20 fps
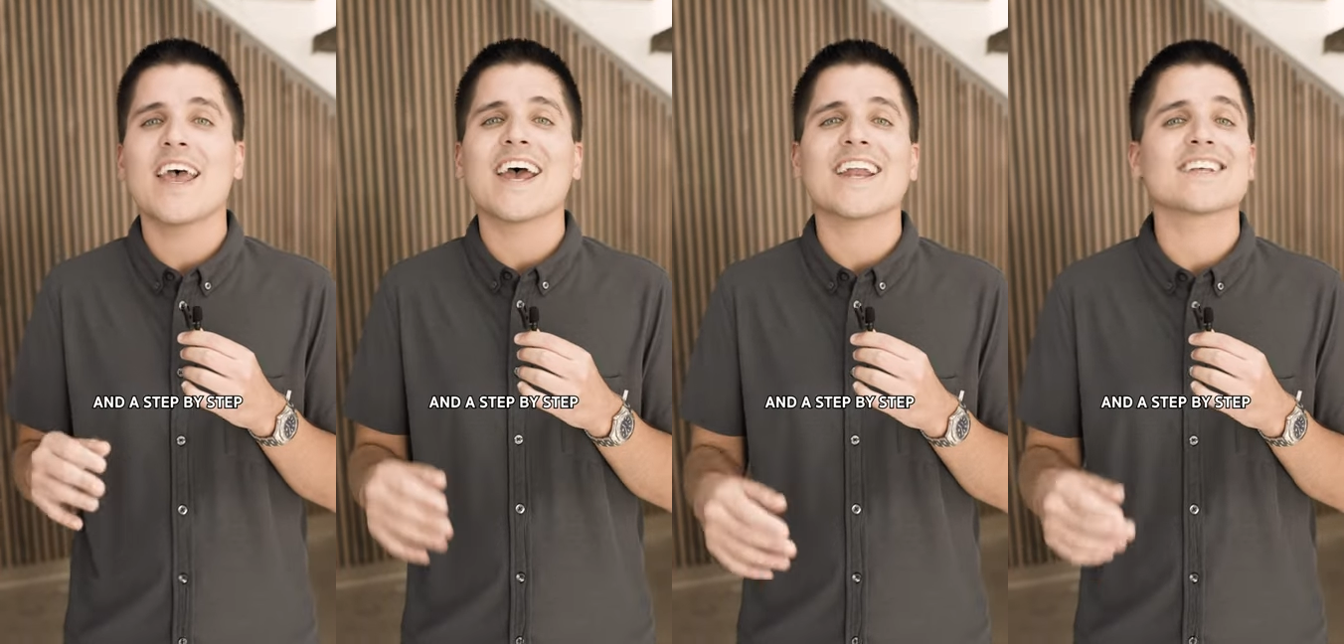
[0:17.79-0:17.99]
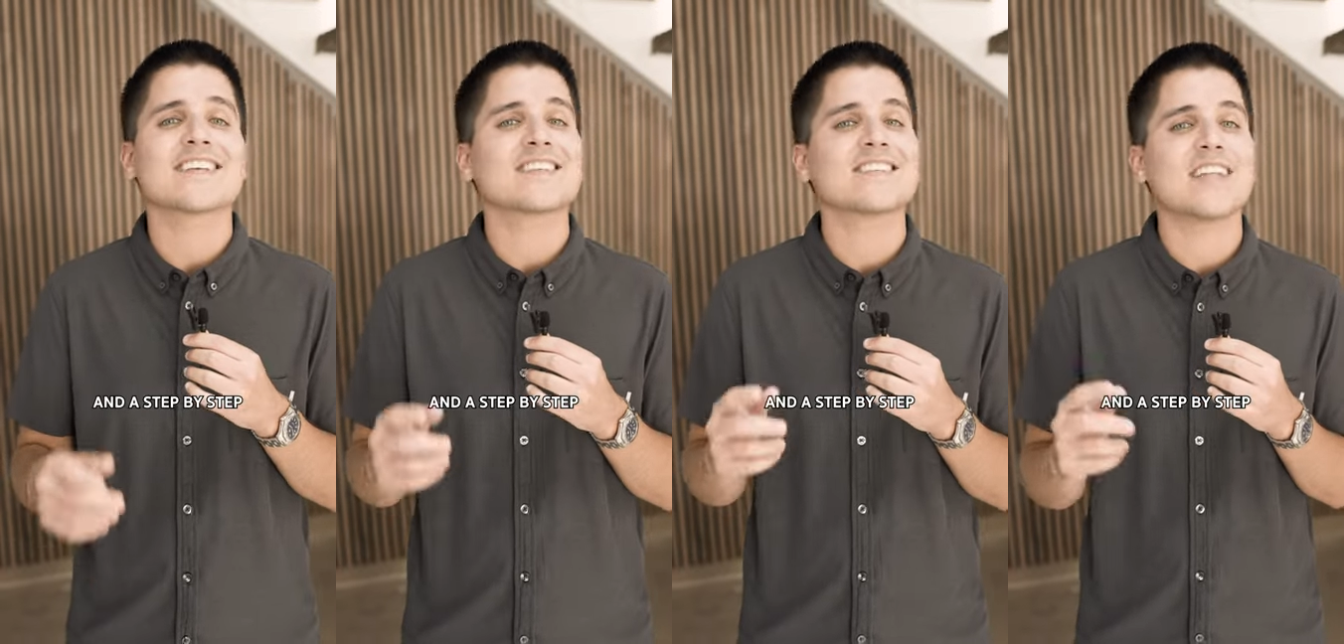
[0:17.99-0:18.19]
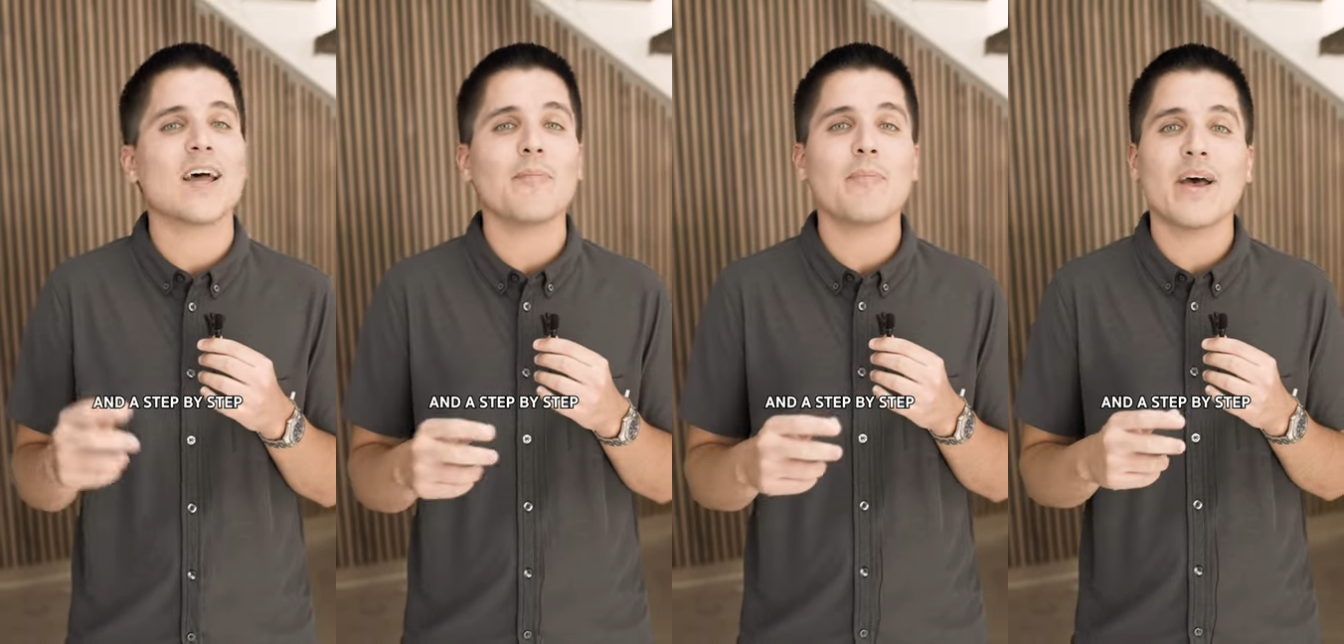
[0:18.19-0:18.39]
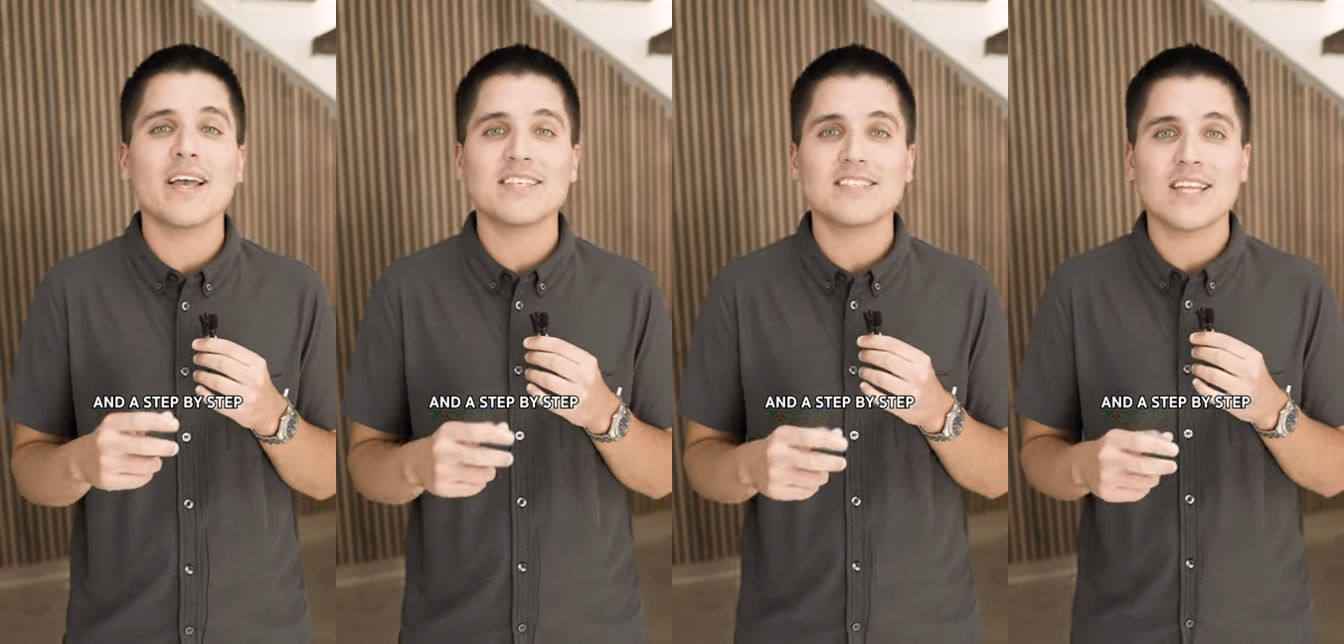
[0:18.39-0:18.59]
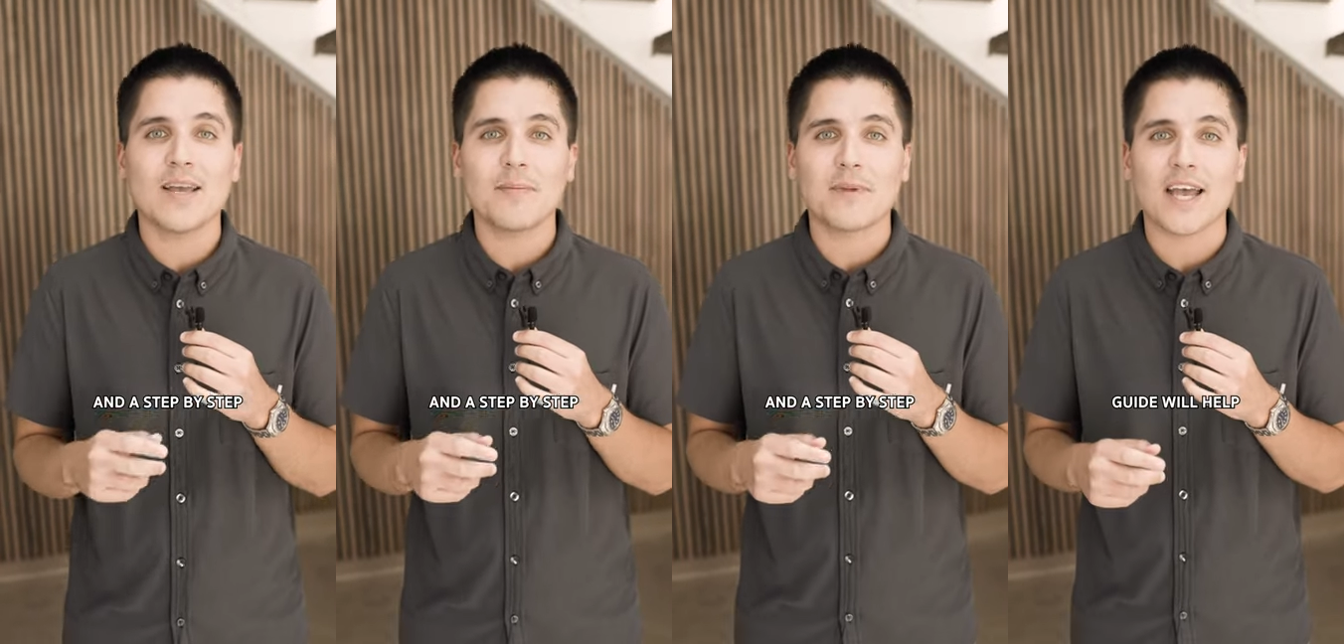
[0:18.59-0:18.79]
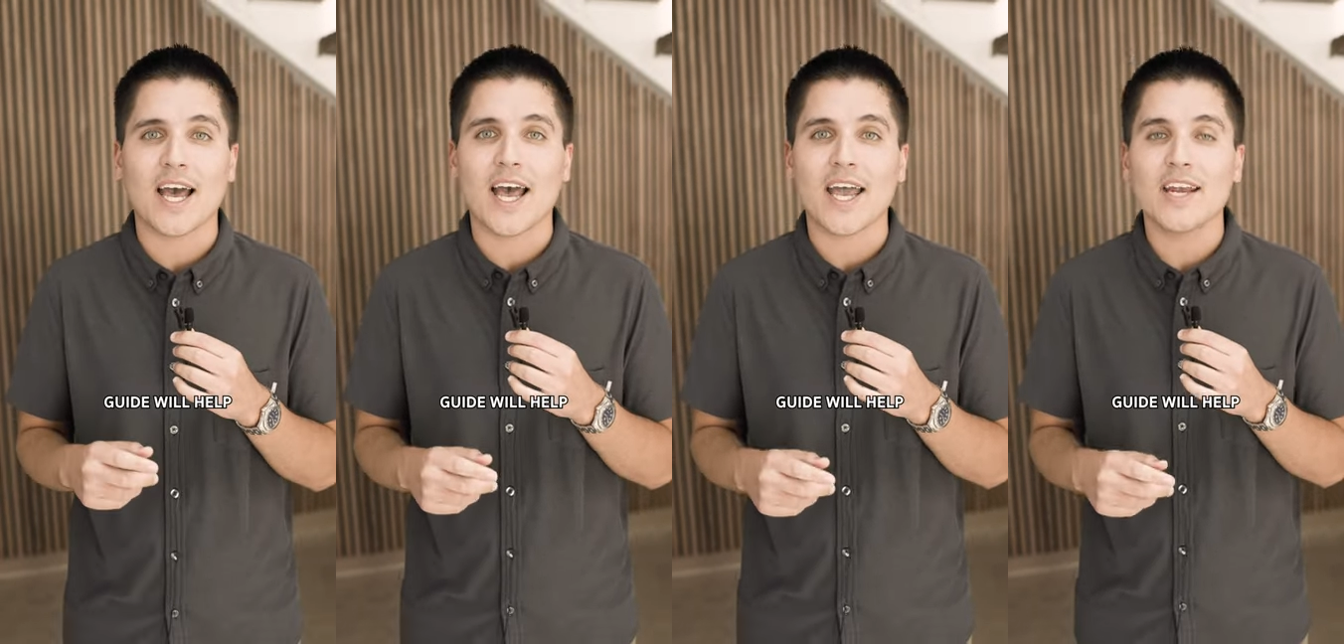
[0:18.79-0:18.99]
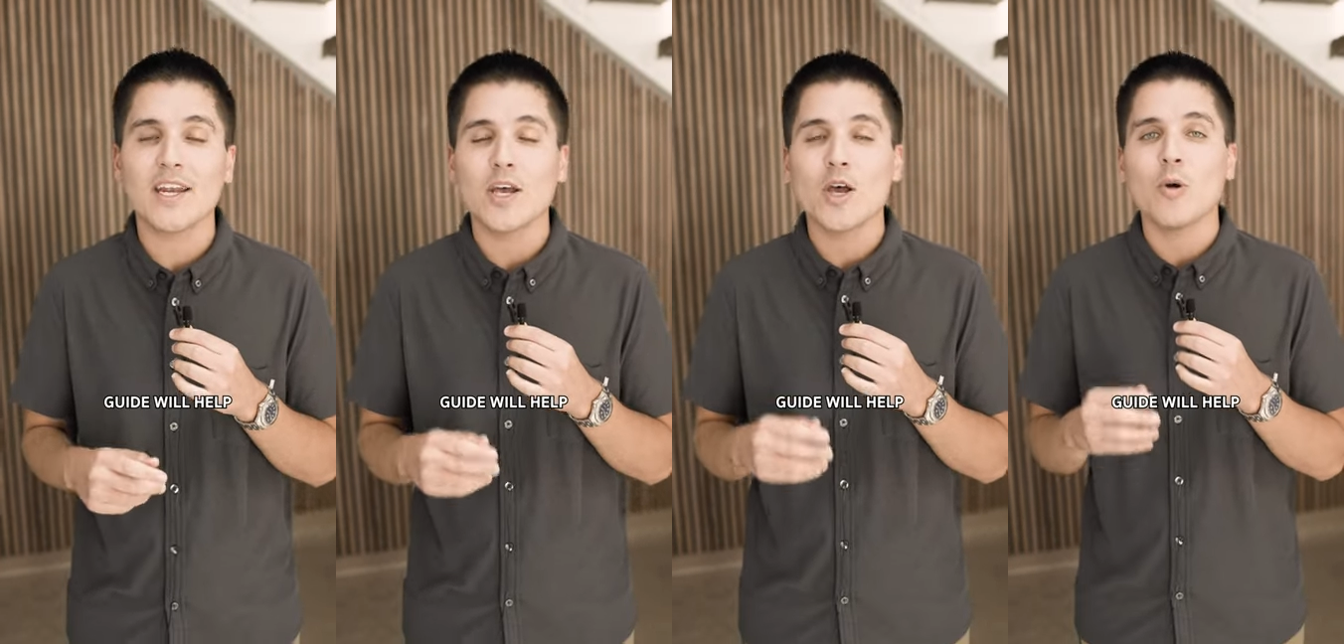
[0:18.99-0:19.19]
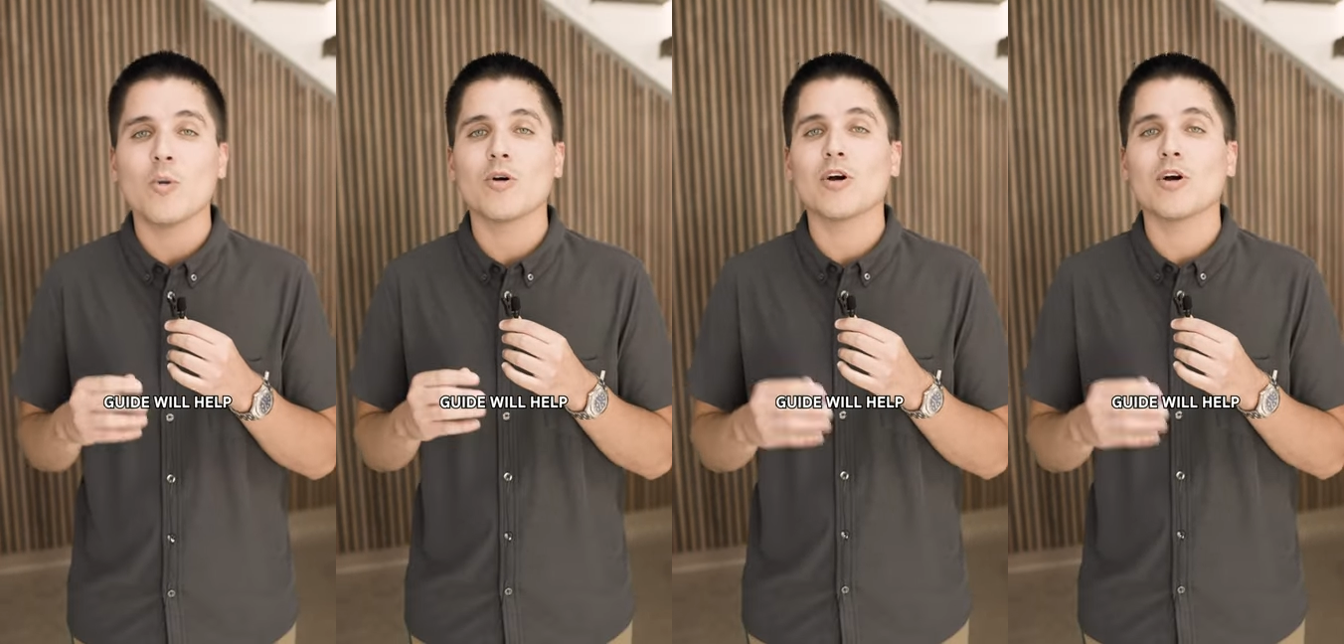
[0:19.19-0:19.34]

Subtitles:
and a step-by-step guide